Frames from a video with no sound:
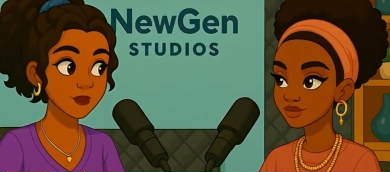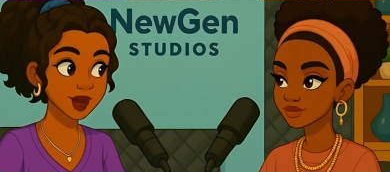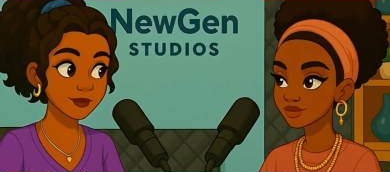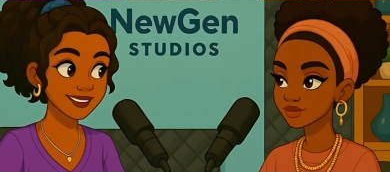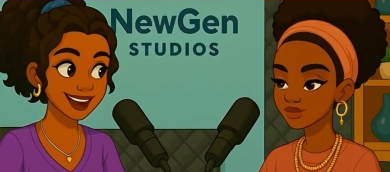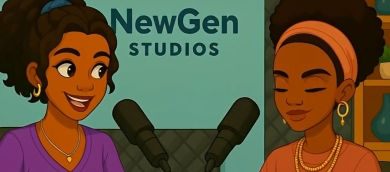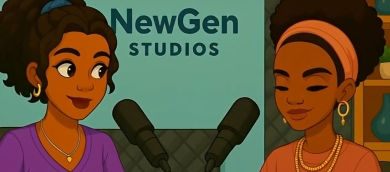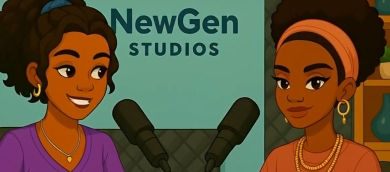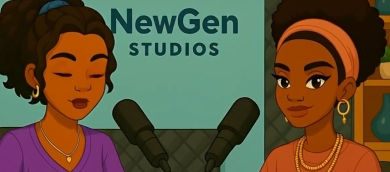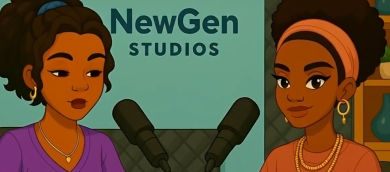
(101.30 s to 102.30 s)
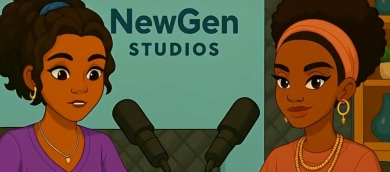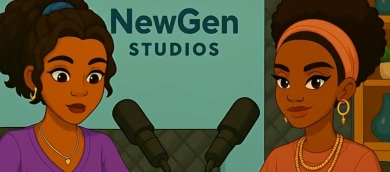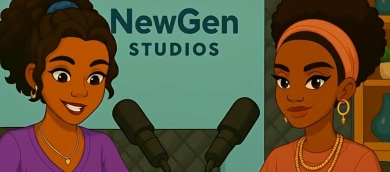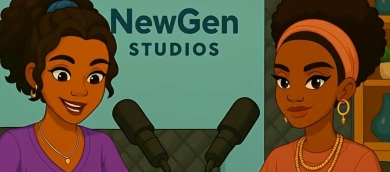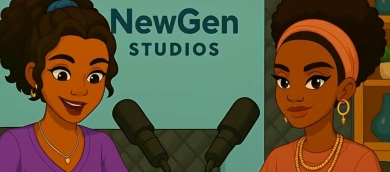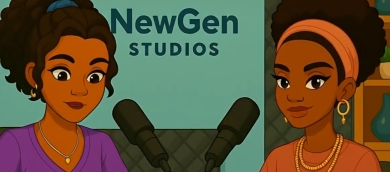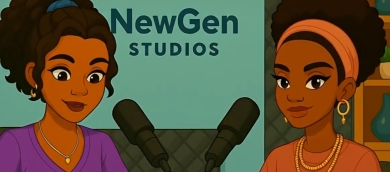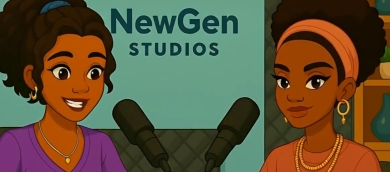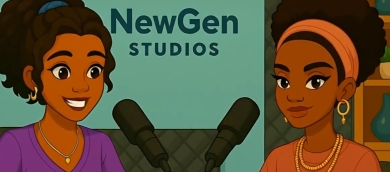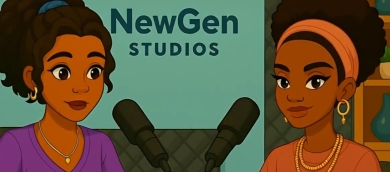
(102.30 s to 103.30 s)
Speaker 1: frozen figures or tools that could
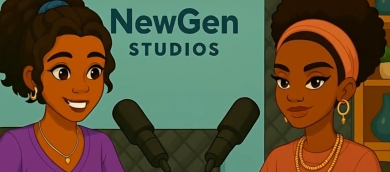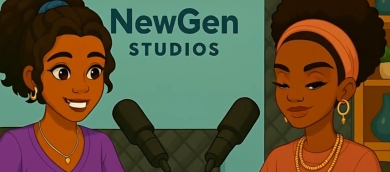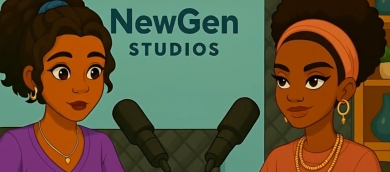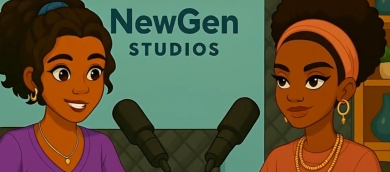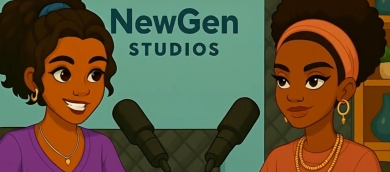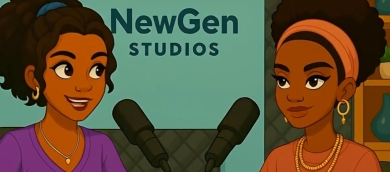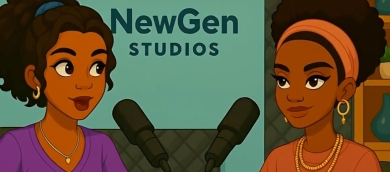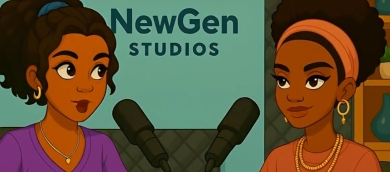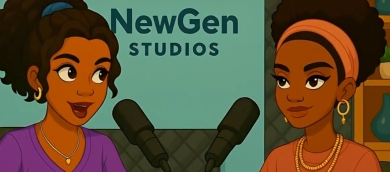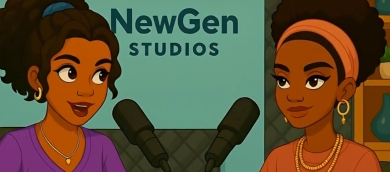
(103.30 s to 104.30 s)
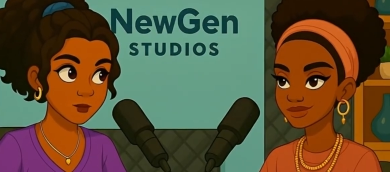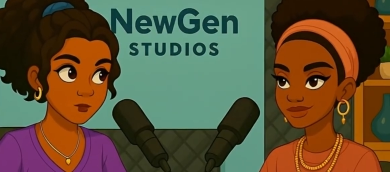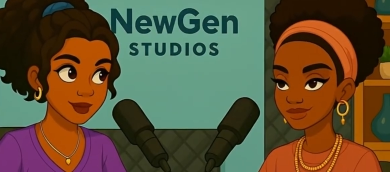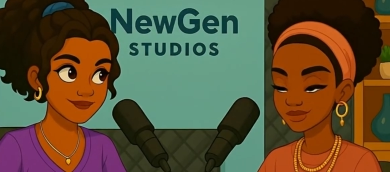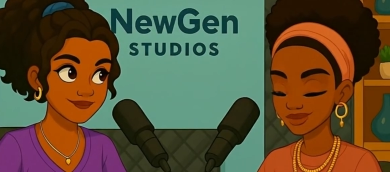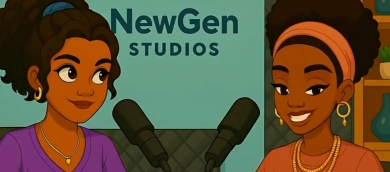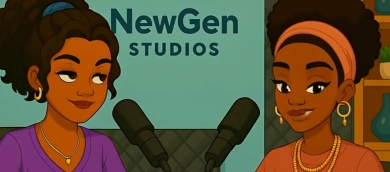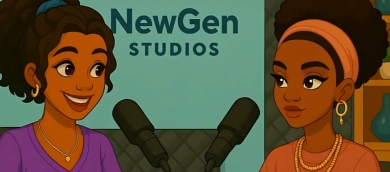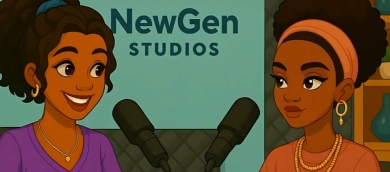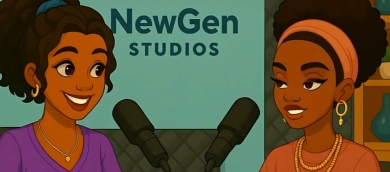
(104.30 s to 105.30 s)
only lip sync with zero body movement.
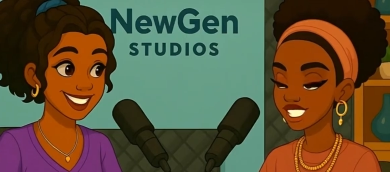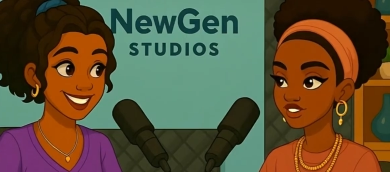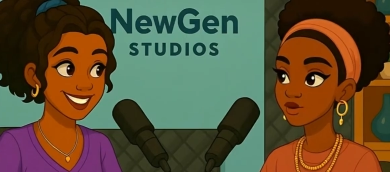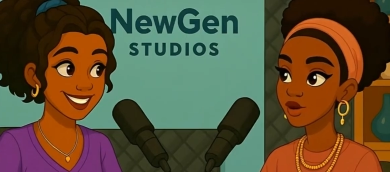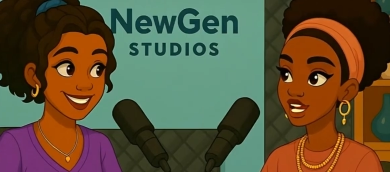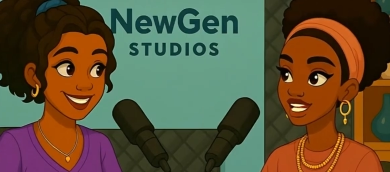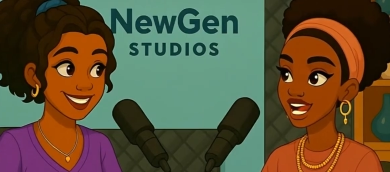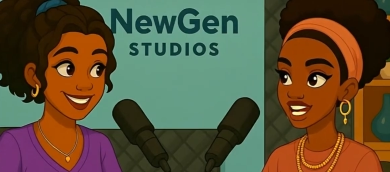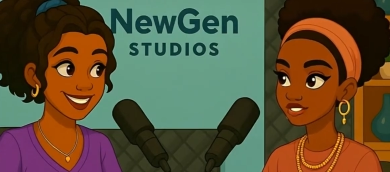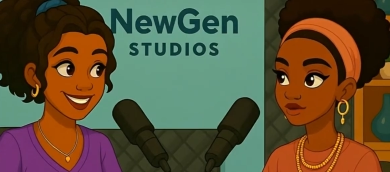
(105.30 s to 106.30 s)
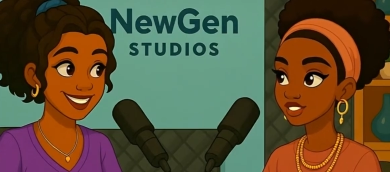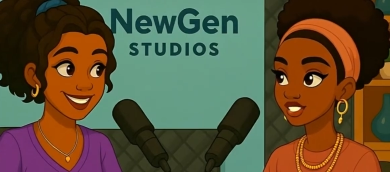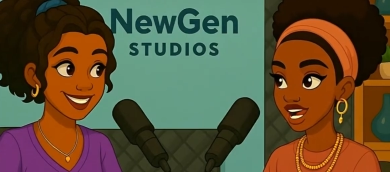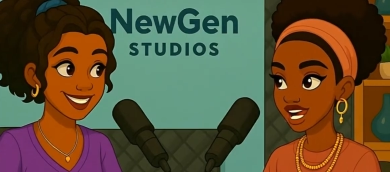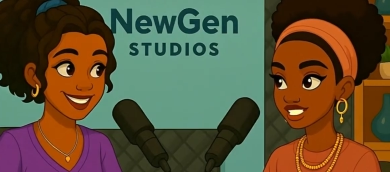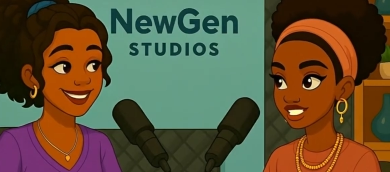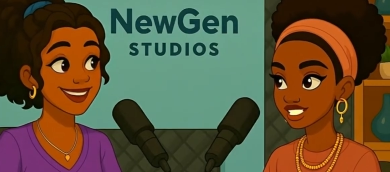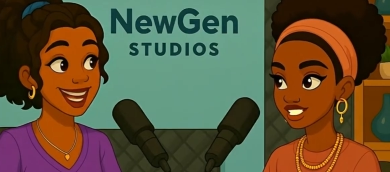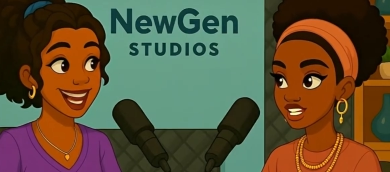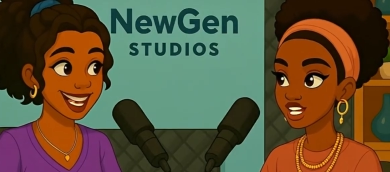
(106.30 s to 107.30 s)
If you wanted actual
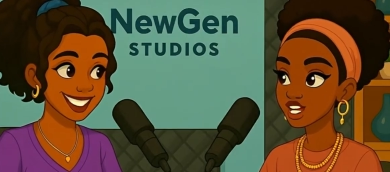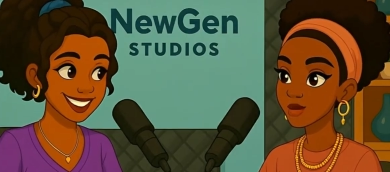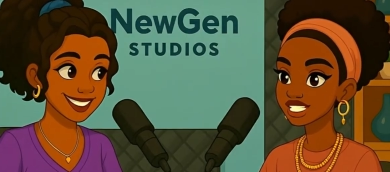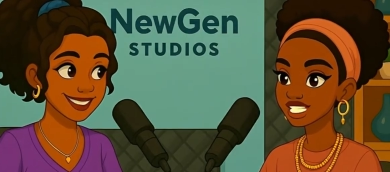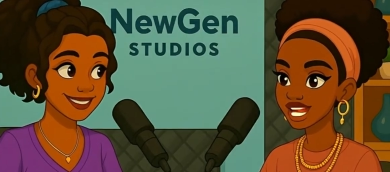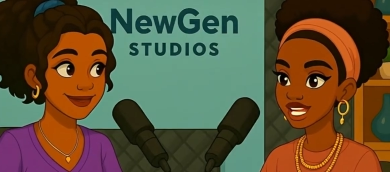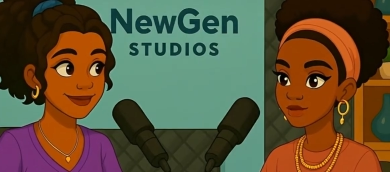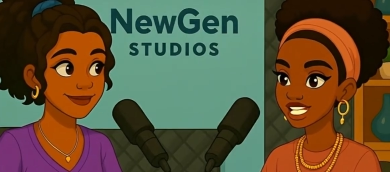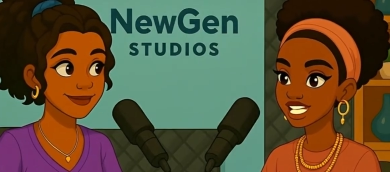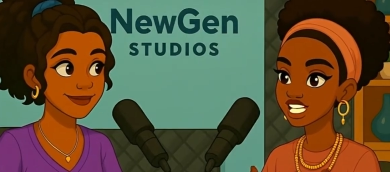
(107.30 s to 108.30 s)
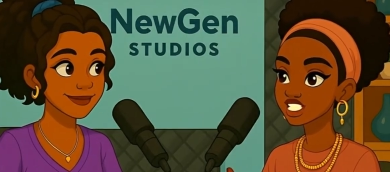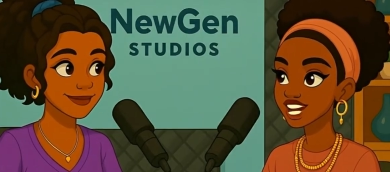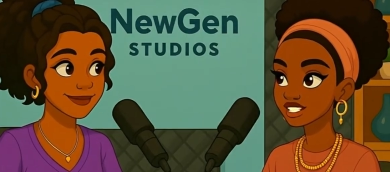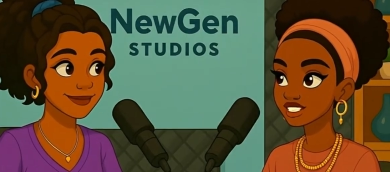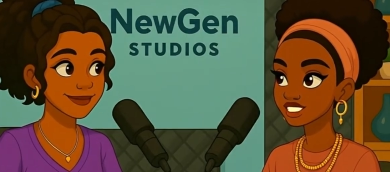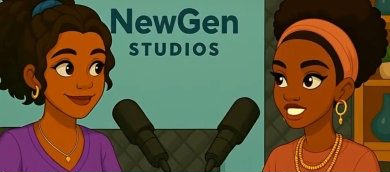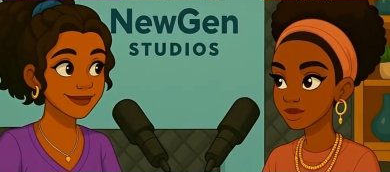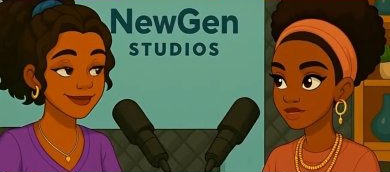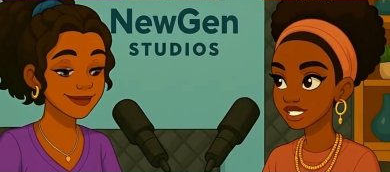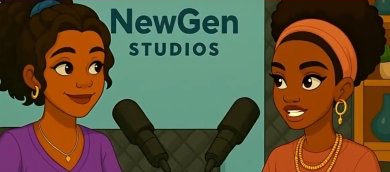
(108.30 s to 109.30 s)
interaction.
Speaker 2: Yes. You had to animate each character
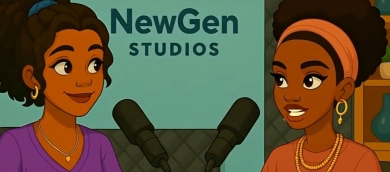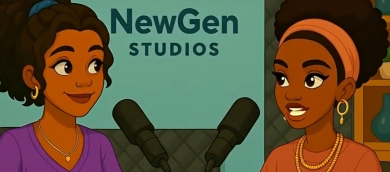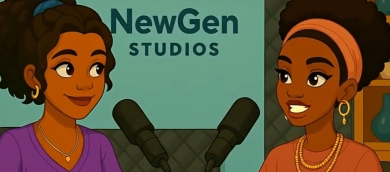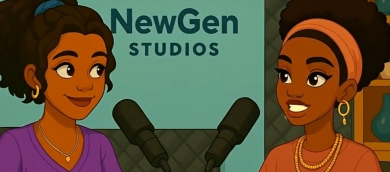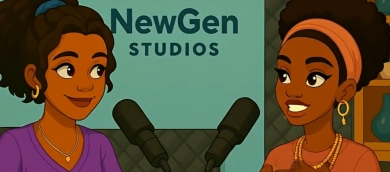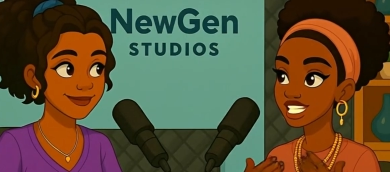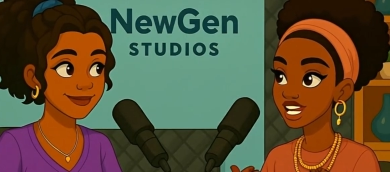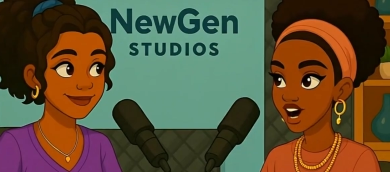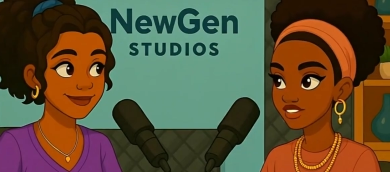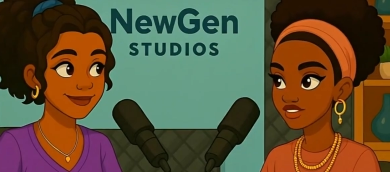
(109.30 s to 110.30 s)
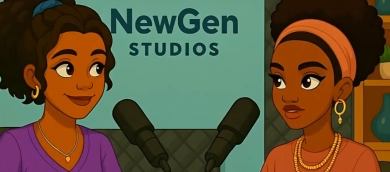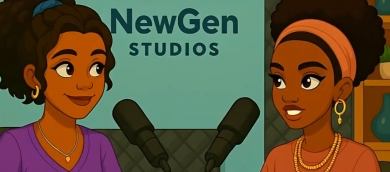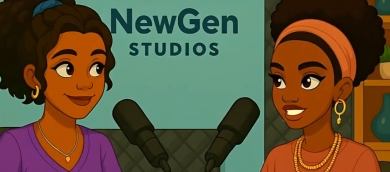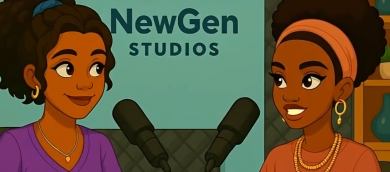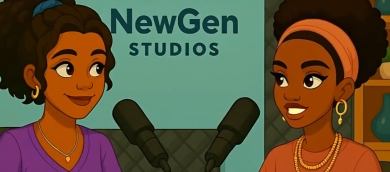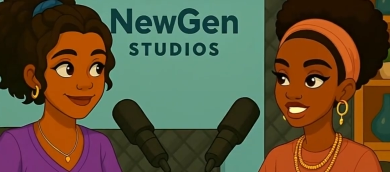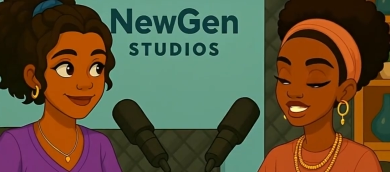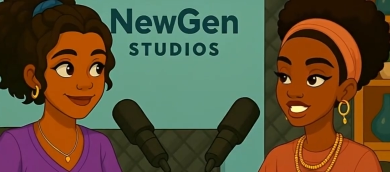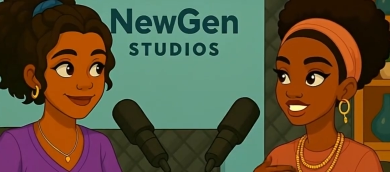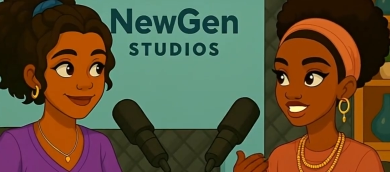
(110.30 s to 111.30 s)
separately, sync all the voices,
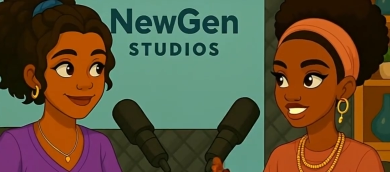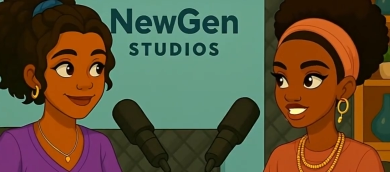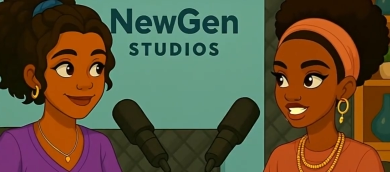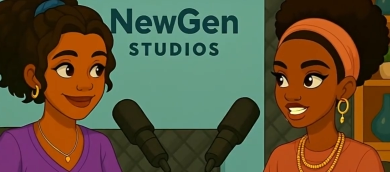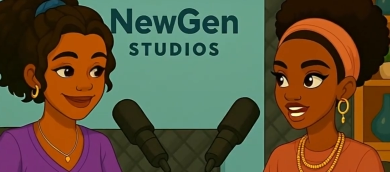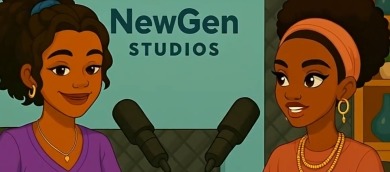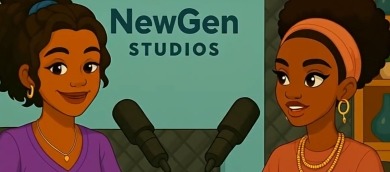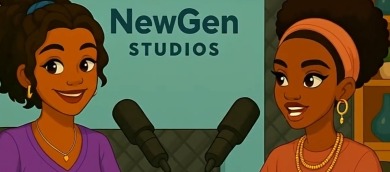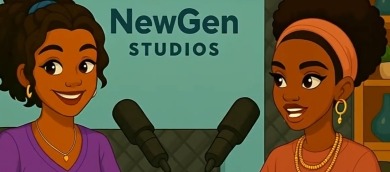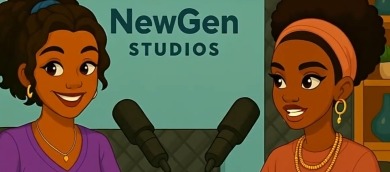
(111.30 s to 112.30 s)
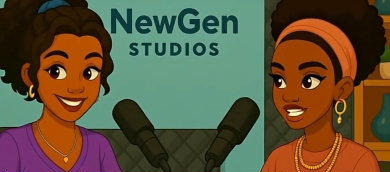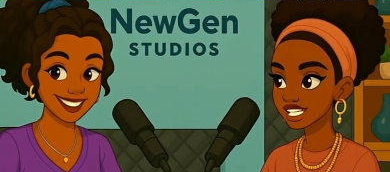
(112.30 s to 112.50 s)
then stitch it together and edit